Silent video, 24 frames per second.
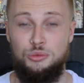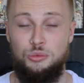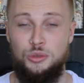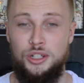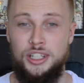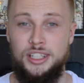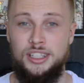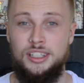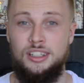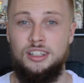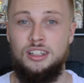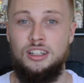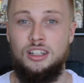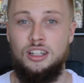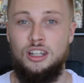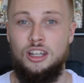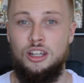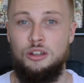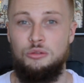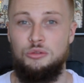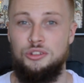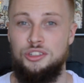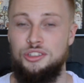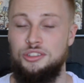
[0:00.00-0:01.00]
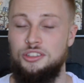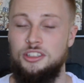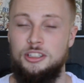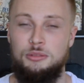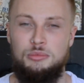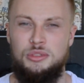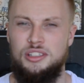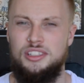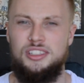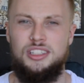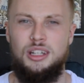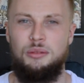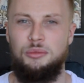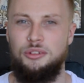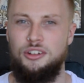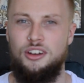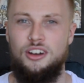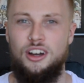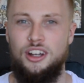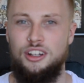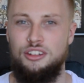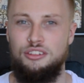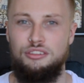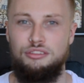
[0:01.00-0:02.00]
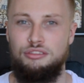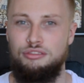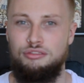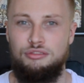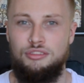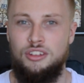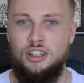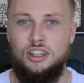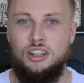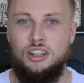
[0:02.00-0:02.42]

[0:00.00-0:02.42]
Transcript: week, which has got to be some kind of